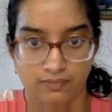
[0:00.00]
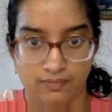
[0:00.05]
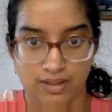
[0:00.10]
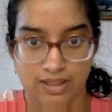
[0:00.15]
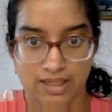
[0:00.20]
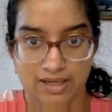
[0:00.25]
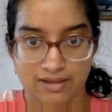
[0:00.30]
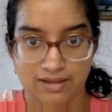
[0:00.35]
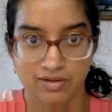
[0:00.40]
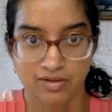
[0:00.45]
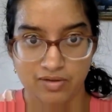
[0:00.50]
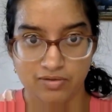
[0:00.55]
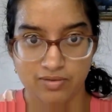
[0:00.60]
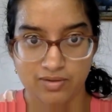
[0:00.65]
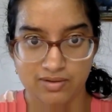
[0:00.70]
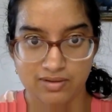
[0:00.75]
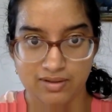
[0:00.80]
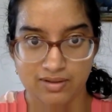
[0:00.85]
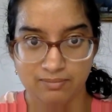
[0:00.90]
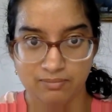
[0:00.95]
Yeah, those
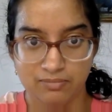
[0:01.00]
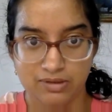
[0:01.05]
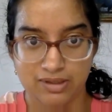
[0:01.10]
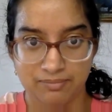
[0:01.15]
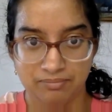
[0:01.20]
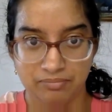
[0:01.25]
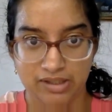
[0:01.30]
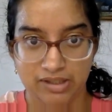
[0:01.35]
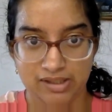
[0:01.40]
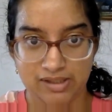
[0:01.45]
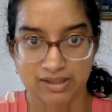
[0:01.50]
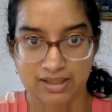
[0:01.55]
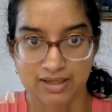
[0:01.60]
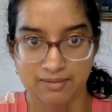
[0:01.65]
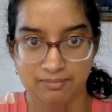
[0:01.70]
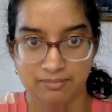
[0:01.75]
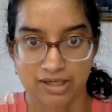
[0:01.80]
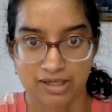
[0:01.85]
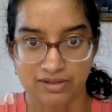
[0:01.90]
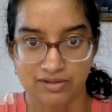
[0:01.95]
were some completely
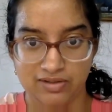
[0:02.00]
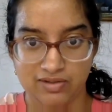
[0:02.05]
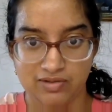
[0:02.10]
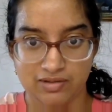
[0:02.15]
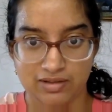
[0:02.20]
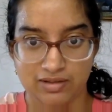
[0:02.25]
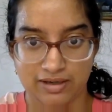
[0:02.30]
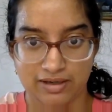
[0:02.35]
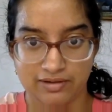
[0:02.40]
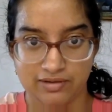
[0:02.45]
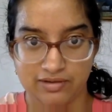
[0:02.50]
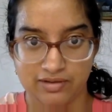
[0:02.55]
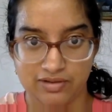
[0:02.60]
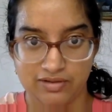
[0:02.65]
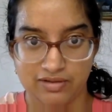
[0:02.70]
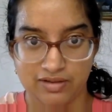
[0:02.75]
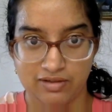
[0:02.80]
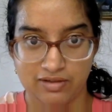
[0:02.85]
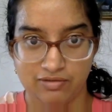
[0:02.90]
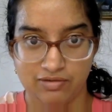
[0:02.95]
amazing
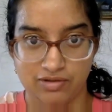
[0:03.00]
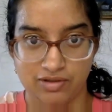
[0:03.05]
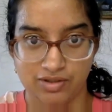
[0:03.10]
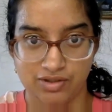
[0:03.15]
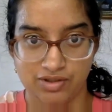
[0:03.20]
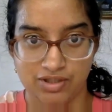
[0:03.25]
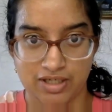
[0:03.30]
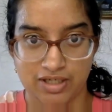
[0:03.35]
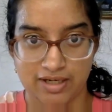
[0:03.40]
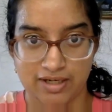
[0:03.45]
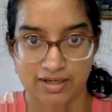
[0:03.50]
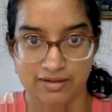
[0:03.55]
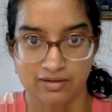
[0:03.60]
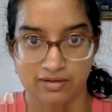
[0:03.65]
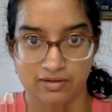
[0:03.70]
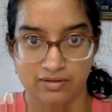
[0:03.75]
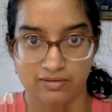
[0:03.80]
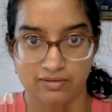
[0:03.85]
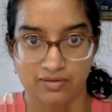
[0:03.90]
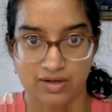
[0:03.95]
strategies that you just shared
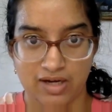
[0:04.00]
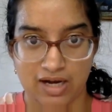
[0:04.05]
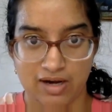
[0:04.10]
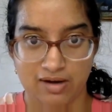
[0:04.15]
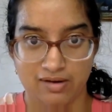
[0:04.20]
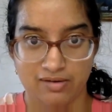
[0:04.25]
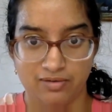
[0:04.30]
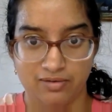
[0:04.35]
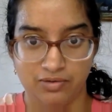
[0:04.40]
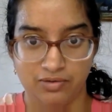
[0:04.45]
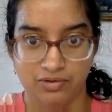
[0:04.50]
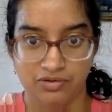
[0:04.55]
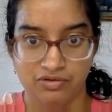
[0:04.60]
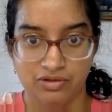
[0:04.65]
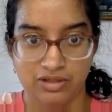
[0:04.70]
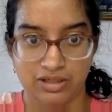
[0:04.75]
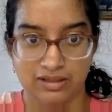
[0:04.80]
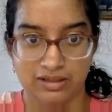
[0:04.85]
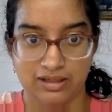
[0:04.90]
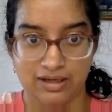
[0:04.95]
of how you
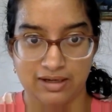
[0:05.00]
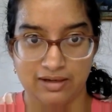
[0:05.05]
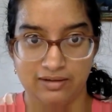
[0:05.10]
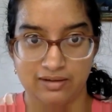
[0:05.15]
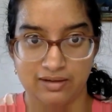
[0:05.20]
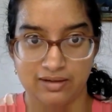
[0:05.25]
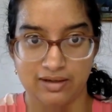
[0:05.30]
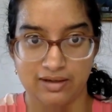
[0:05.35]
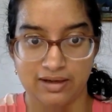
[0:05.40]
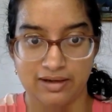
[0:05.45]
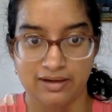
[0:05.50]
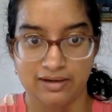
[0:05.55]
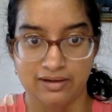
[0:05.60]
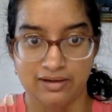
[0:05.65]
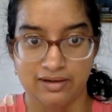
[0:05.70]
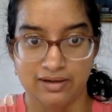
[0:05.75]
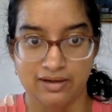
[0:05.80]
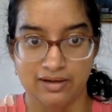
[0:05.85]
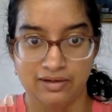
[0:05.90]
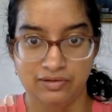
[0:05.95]
can get
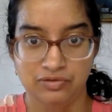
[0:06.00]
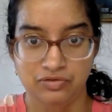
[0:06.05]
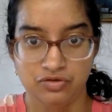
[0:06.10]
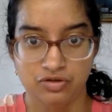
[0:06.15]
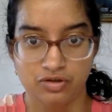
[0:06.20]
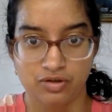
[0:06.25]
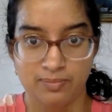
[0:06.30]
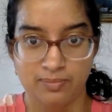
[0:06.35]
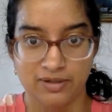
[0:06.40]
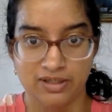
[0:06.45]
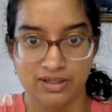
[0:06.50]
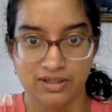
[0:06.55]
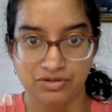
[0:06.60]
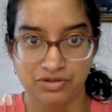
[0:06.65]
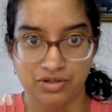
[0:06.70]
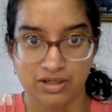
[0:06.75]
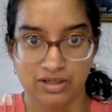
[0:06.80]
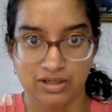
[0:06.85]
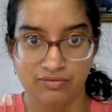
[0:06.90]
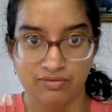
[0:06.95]
an intro
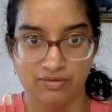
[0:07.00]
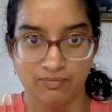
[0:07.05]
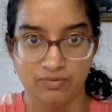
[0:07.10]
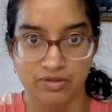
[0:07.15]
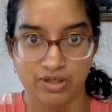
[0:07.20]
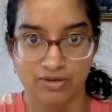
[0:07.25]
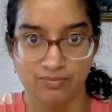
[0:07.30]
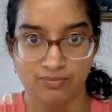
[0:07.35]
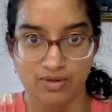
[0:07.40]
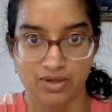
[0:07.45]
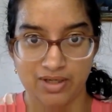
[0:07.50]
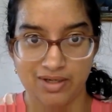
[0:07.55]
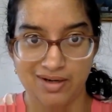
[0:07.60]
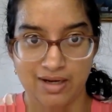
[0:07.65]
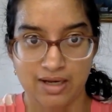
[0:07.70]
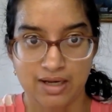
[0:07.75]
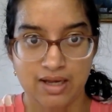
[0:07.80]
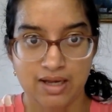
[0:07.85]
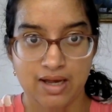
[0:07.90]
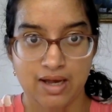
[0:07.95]
potentially from someone.
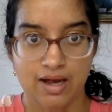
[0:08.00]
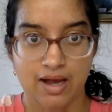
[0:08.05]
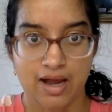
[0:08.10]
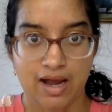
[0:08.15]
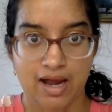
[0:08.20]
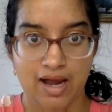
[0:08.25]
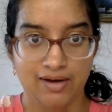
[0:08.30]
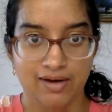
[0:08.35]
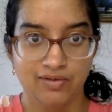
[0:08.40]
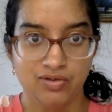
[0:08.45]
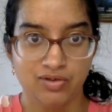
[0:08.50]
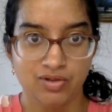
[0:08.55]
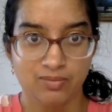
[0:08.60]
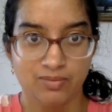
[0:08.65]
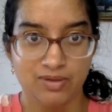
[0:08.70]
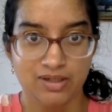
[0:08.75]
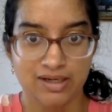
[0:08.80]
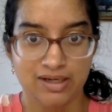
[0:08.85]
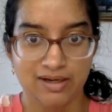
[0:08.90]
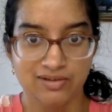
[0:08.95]
And so
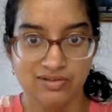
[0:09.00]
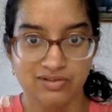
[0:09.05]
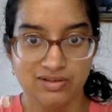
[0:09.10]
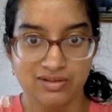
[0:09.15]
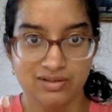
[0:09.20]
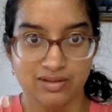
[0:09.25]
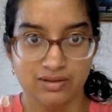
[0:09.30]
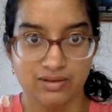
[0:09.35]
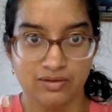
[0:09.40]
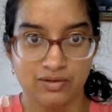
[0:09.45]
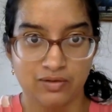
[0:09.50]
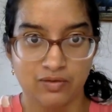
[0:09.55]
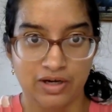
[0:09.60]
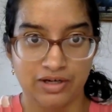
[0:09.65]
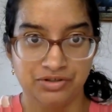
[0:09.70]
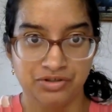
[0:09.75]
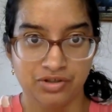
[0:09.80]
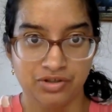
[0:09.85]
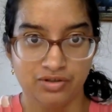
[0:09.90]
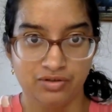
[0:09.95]
my next
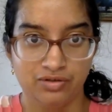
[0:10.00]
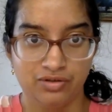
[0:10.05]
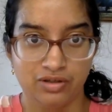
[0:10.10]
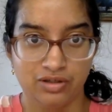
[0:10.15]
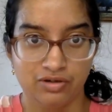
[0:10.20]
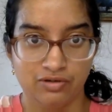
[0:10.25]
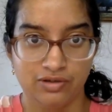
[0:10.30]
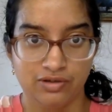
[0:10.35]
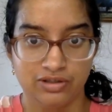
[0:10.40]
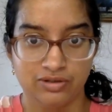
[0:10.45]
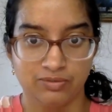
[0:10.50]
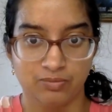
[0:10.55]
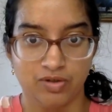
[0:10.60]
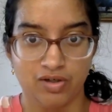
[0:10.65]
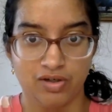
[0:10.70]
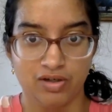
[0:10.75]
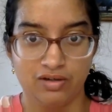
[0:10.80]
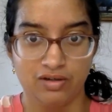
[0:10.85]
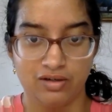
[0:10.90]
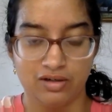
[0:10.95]
question to you is
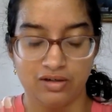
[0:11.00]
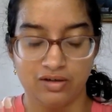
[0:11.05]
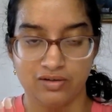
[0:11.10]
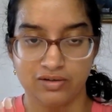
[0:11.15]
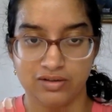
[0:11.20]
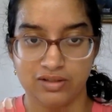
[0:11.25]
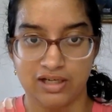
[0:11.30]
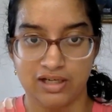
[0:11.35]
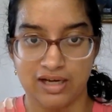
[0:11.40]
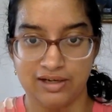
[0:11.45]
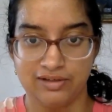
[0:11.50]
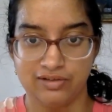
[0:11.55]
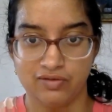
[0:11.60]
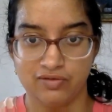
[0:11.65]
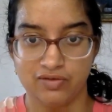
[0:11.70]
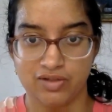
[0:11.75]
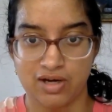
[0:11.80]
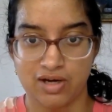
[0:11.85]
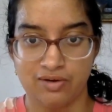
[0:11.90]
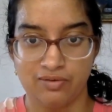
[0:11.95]
more along the lines
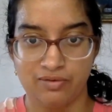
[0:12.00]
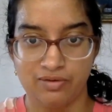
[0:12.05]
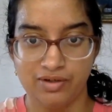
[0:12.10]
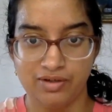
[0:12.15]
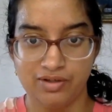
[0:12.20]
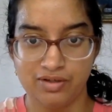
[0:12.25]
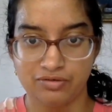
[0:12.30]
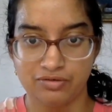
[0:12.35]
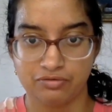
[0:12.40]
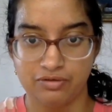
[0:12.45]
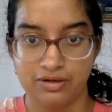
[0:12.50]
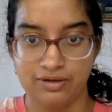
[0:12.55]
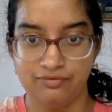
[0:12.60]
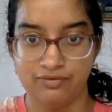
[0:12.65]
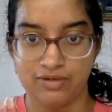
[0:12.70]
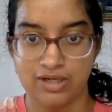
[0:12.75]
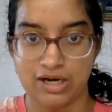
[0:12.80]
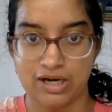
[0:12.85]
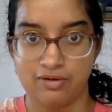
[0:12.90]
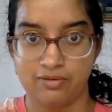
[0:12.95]
of, so I wanted to riff
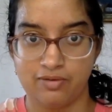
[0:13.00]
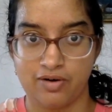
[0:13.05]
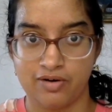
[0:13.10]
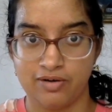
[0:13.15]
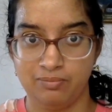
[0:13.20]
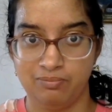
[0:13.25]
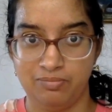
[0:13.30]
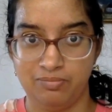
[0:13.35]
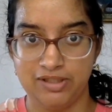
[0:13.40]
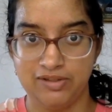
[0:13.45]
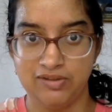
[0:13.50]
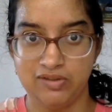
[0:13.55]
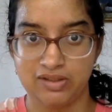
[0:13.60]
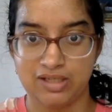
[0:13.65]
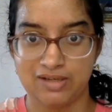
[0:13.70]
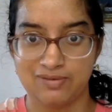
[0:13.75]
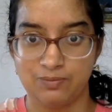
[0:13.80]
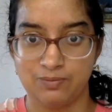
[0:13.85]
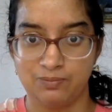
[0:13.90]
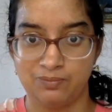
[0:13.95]
now on
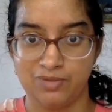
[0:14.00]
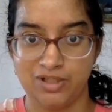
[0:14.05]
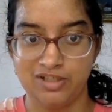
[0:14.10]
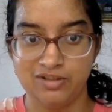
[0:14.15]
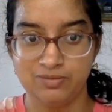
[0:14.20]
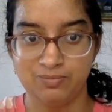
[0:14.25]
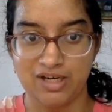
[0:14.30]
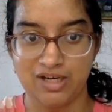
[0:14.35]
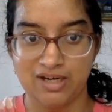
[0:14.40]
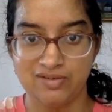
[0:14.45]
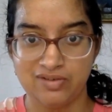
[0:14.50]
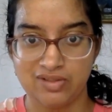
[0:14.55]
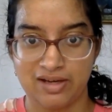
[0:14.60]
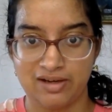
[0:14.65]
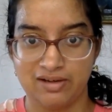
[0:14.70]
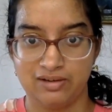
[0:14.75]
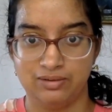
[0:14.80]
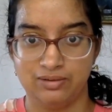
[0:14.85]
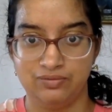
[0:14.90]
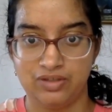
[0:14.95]
BuildSpace
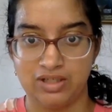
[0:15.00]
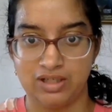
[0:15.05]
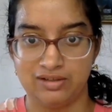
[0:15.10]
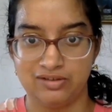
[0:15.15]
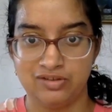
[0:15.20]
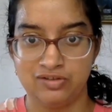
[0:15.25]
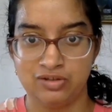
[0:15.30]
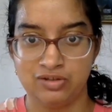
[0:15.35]
and DevKits.